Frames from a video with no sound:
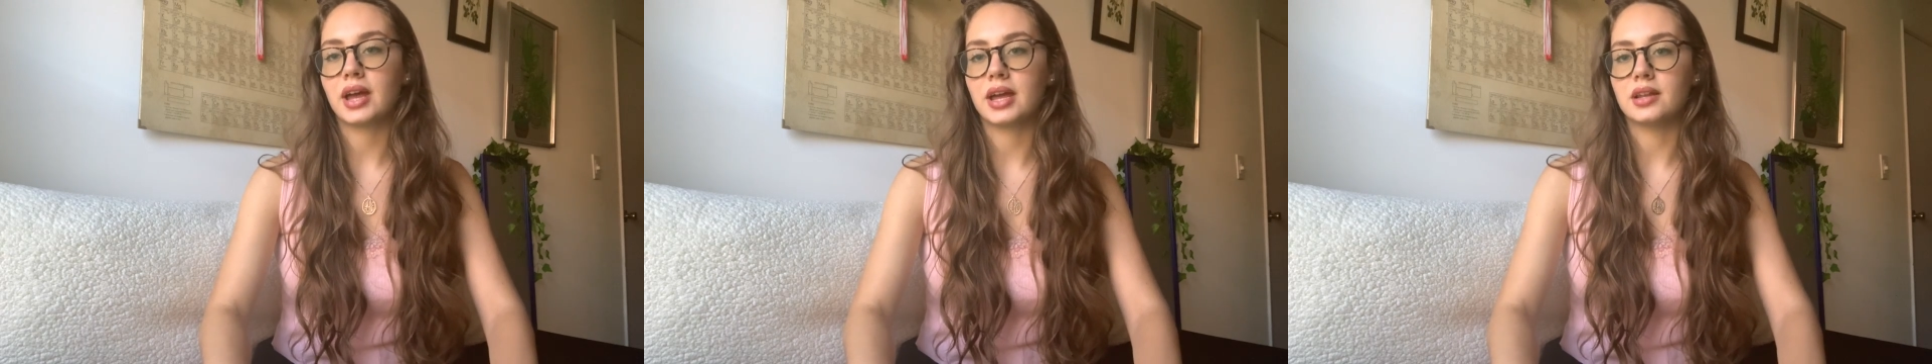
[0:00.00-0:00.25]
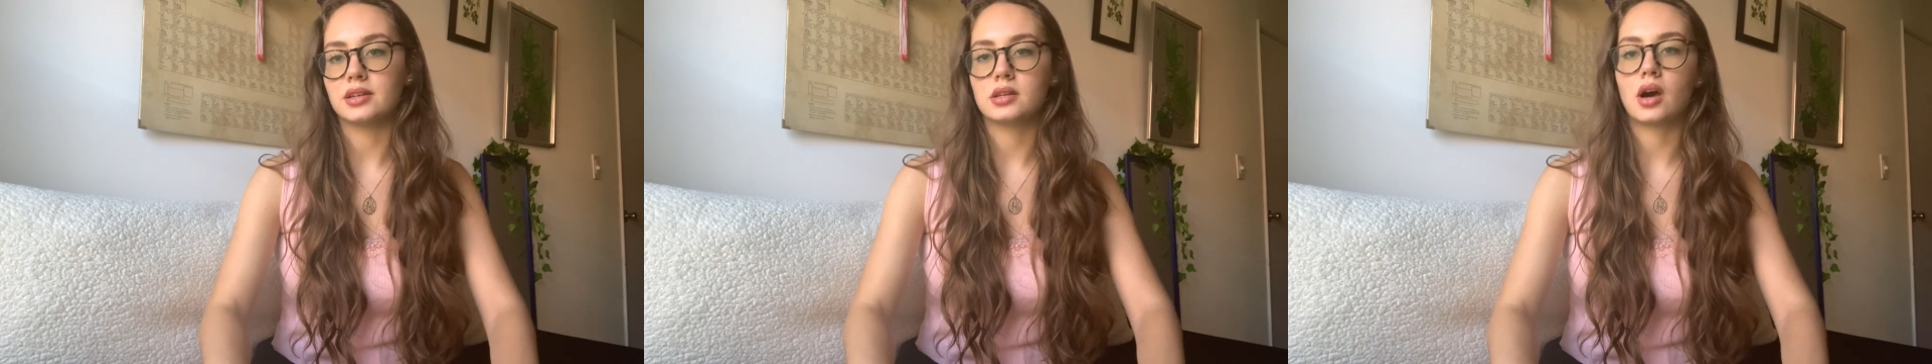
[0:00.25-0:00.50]

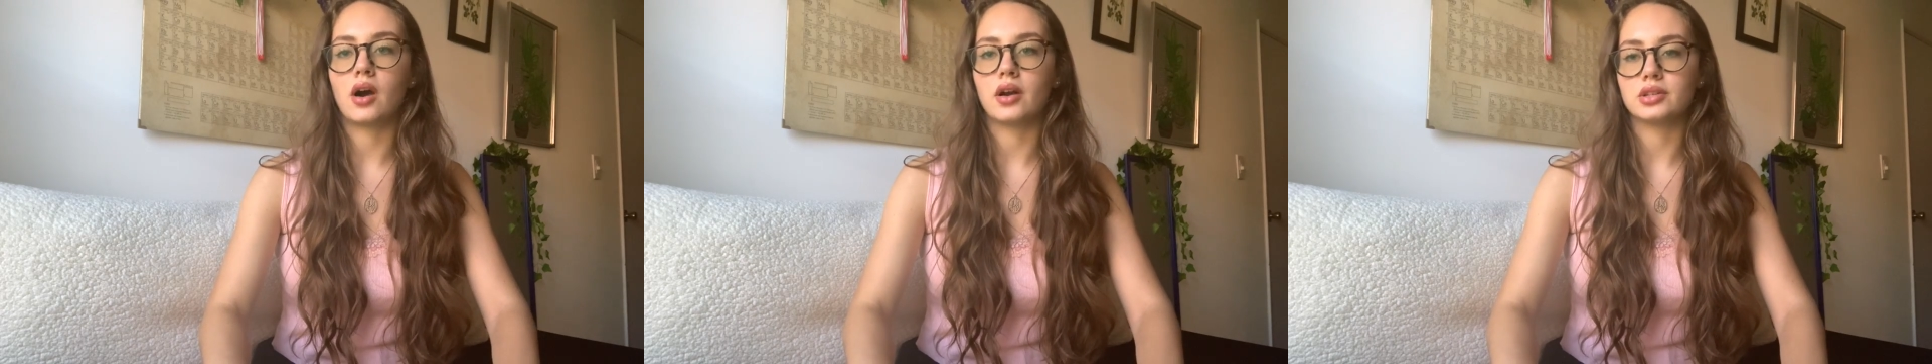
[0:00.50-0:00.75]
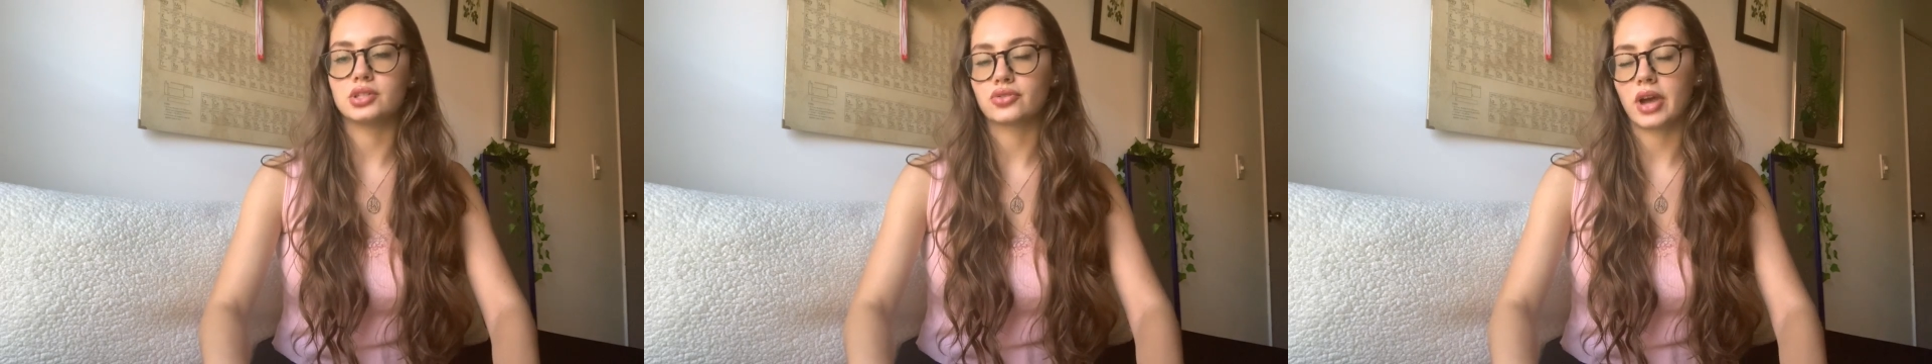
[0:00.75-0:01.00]
and are
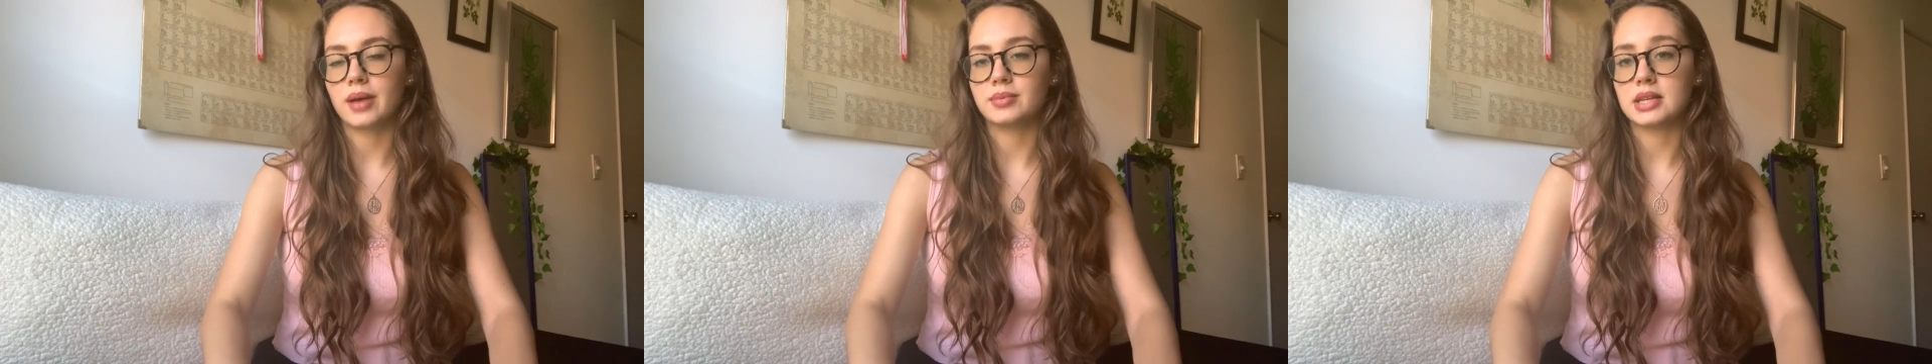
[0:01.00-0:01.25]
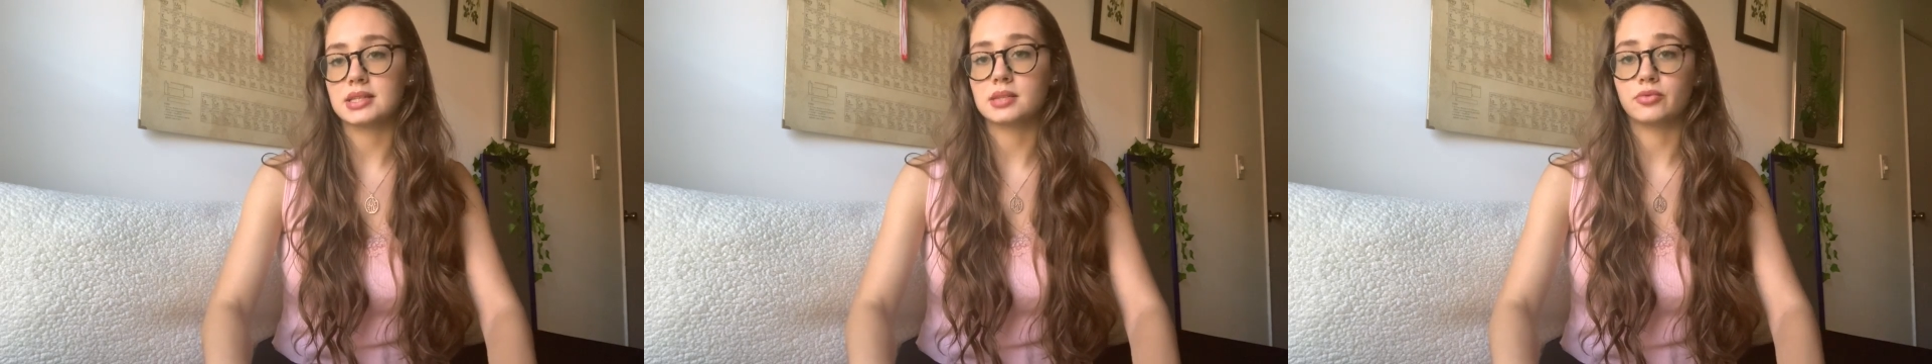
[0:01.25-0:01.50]
described
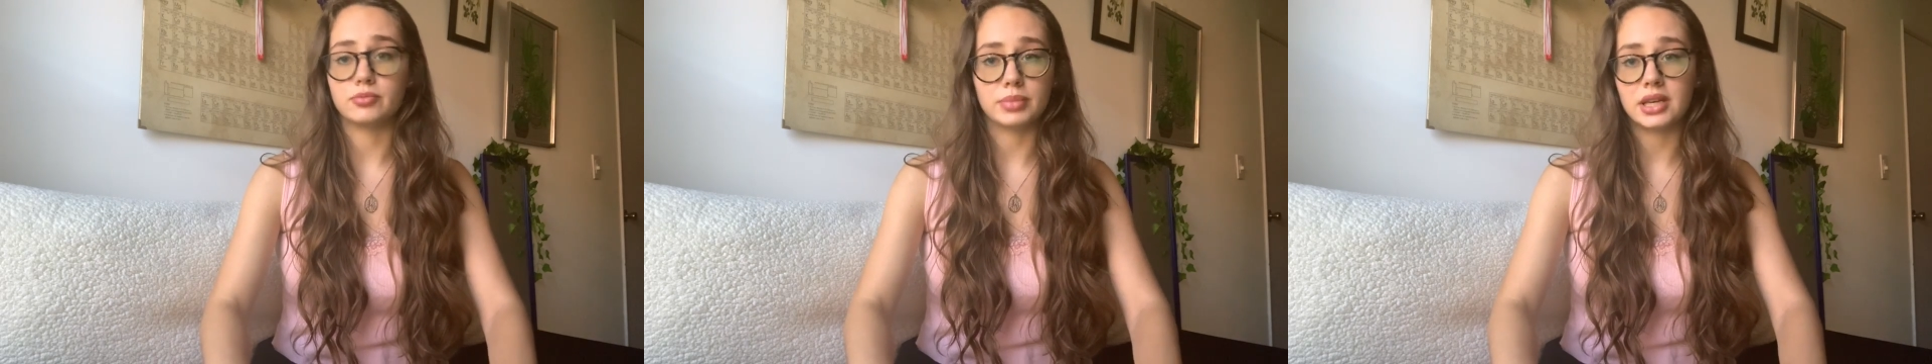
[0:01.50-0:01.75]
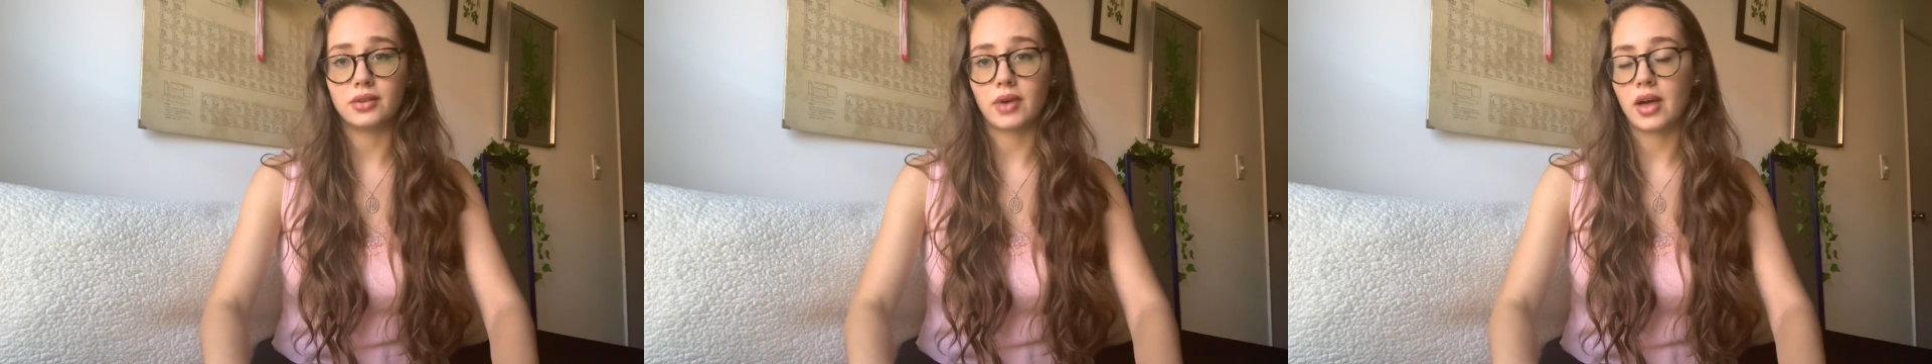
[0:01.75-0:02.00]
as
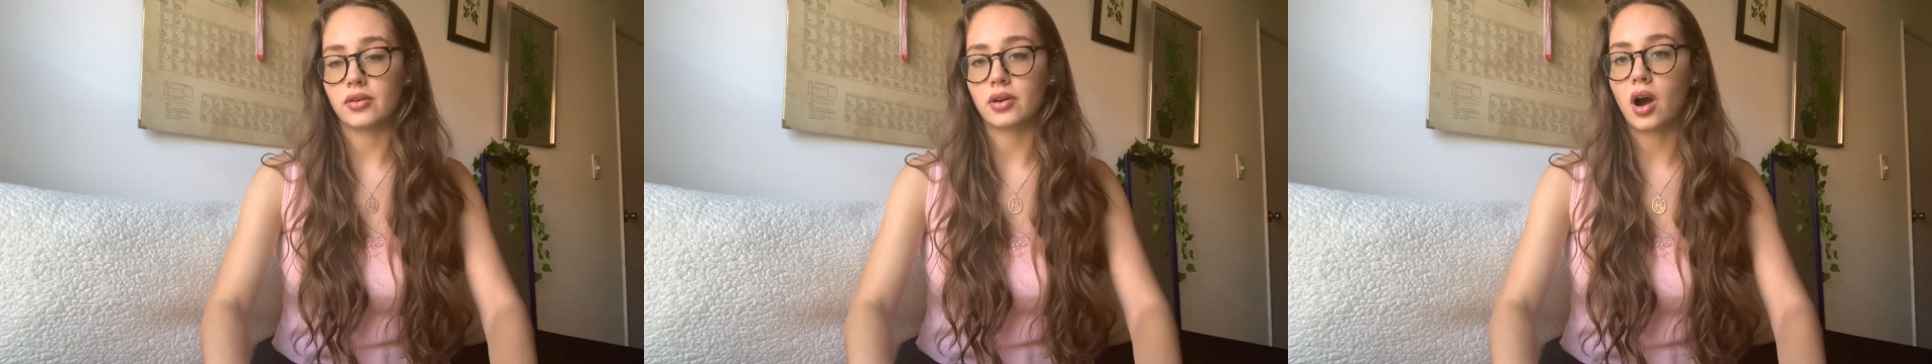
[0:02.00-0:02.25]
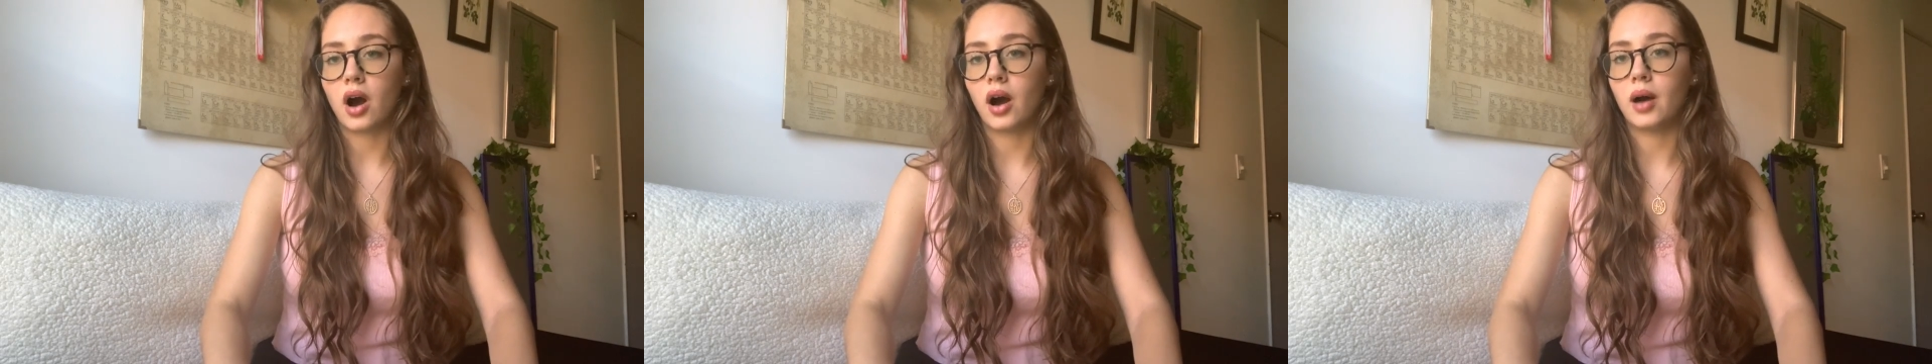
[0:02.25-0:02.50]
being rather
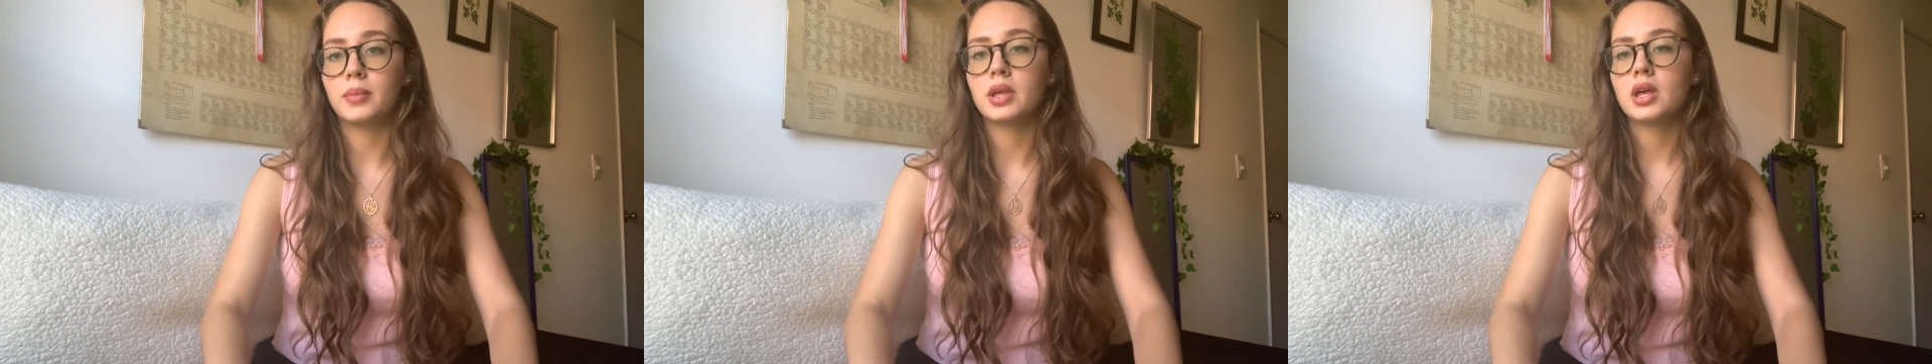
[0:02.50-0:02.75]
calm